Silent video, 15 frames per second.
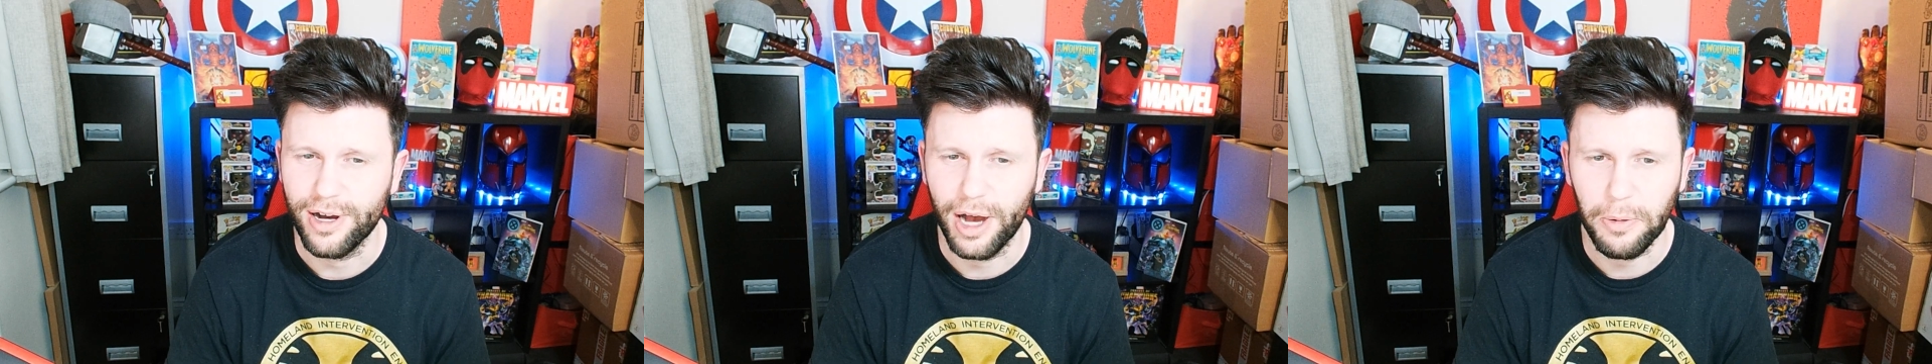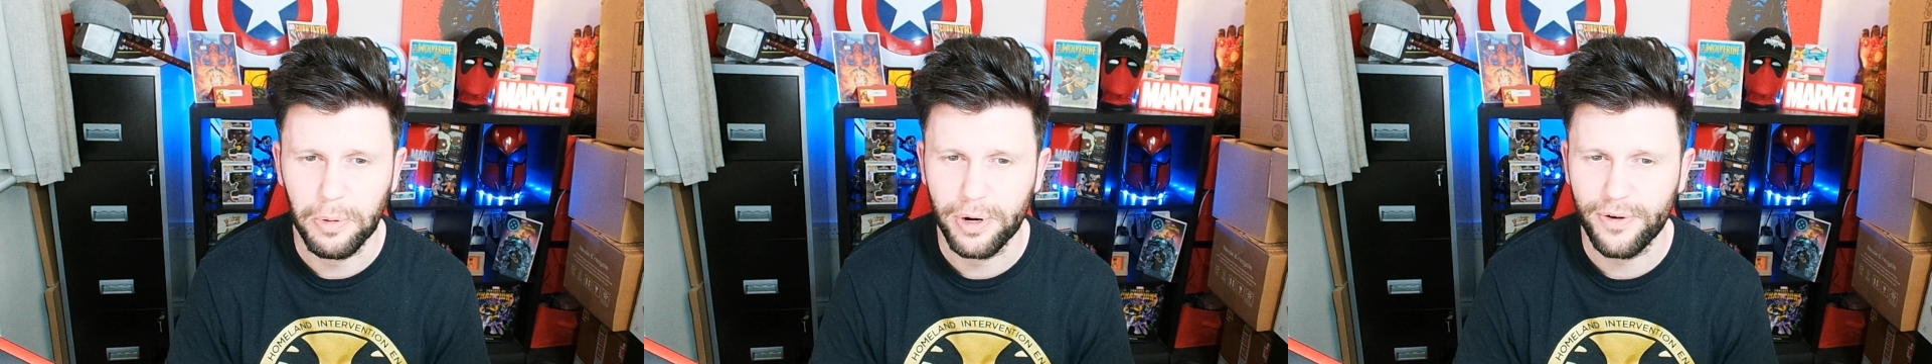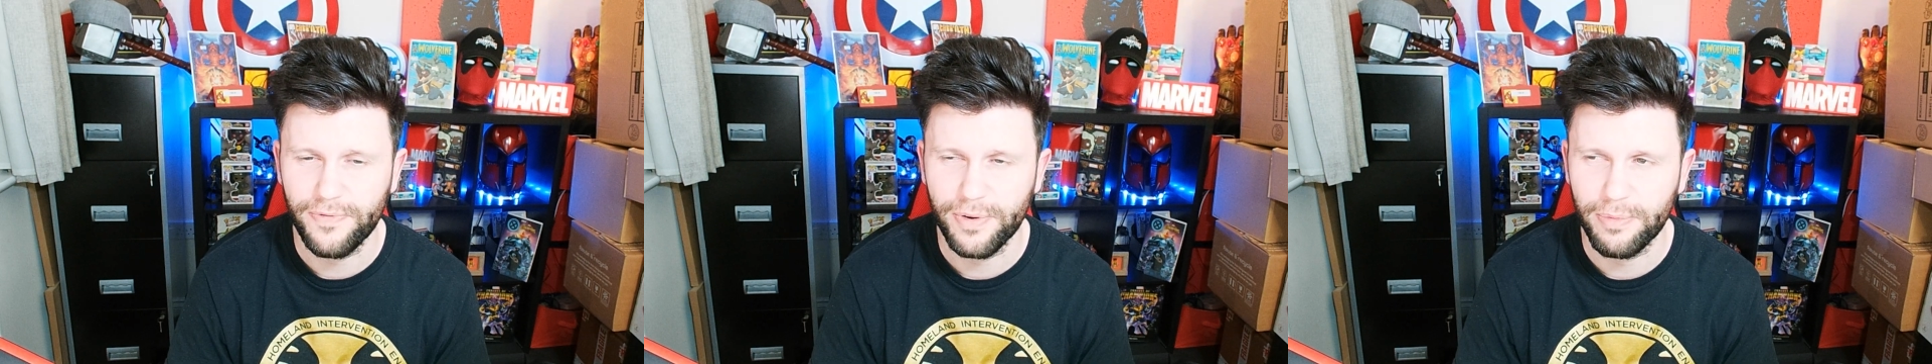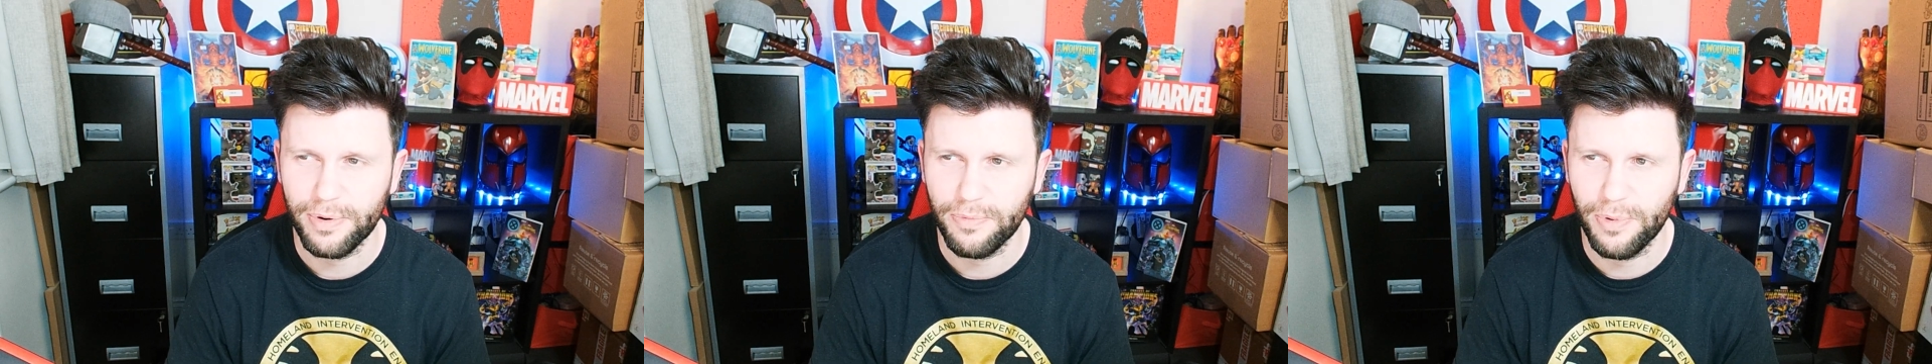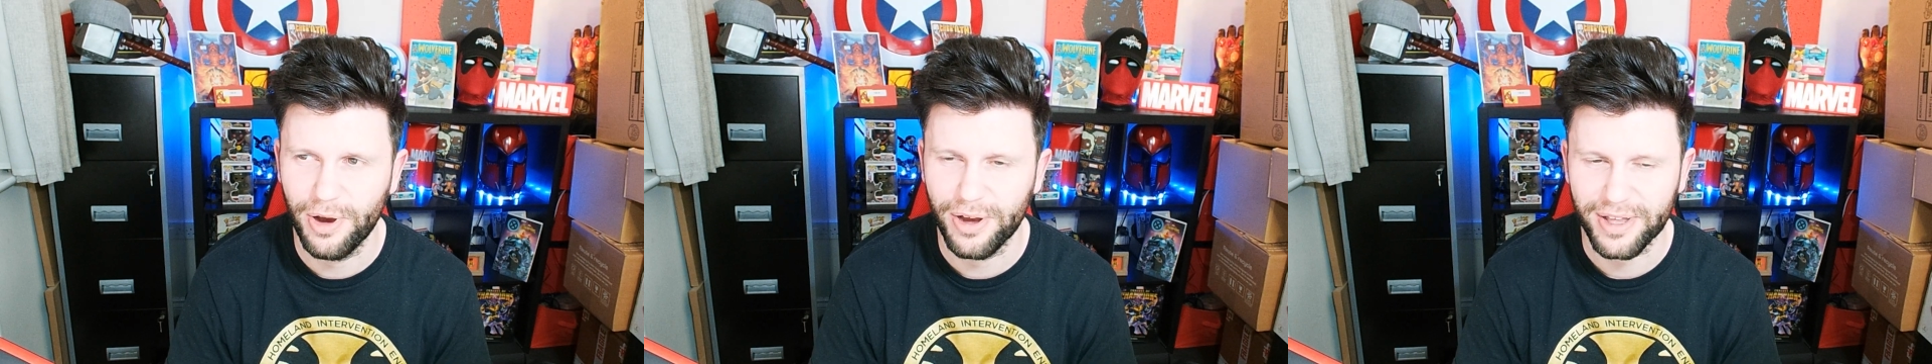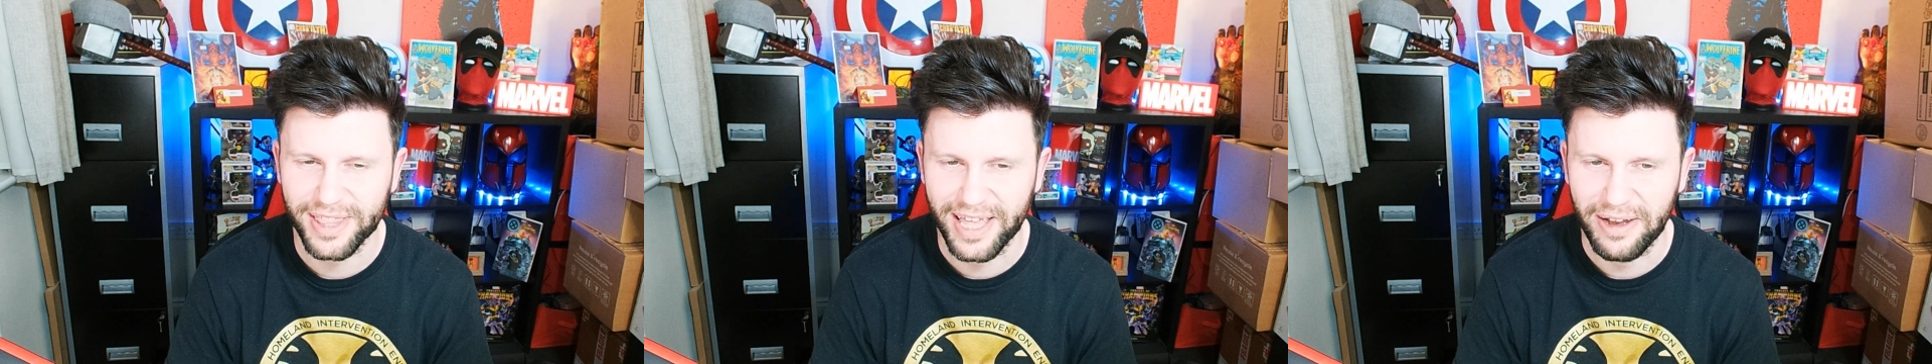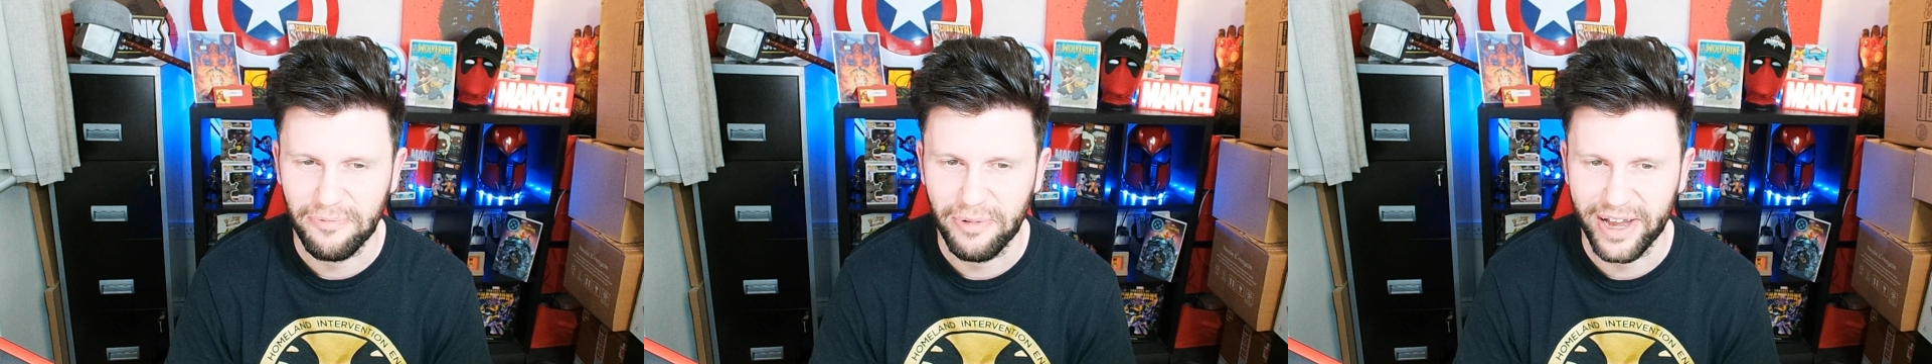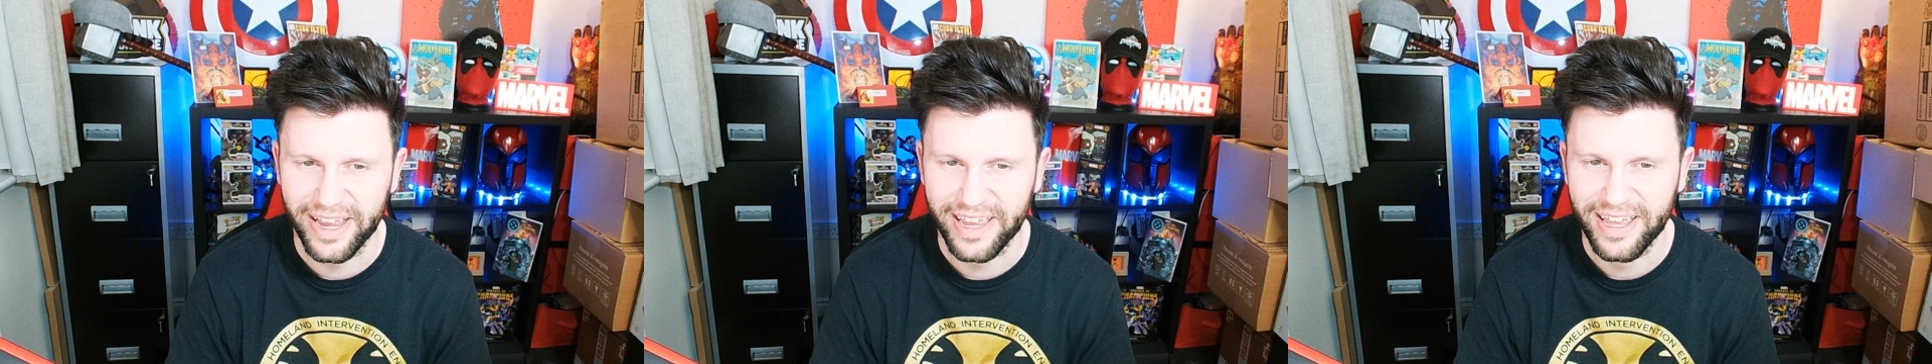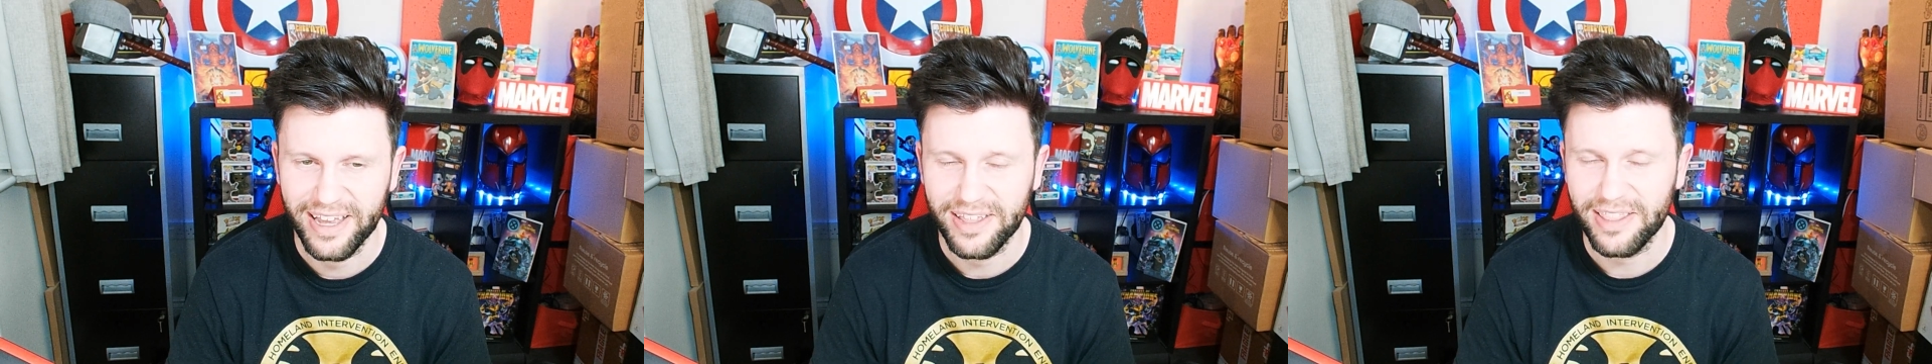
I wonder if it would work that way.